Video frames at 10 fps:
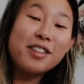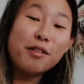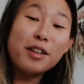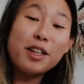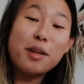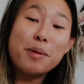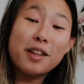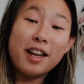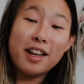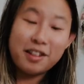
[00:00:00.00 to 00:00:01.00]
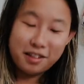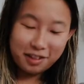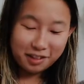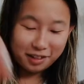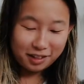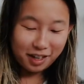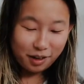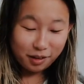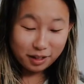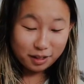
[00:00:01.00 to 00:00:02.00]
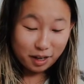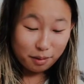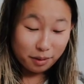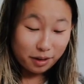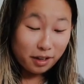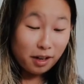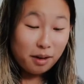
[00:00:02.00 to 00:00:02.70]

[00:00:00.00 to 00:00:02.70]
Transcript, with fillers: Definitely keeping that. I know, that's kind of weird.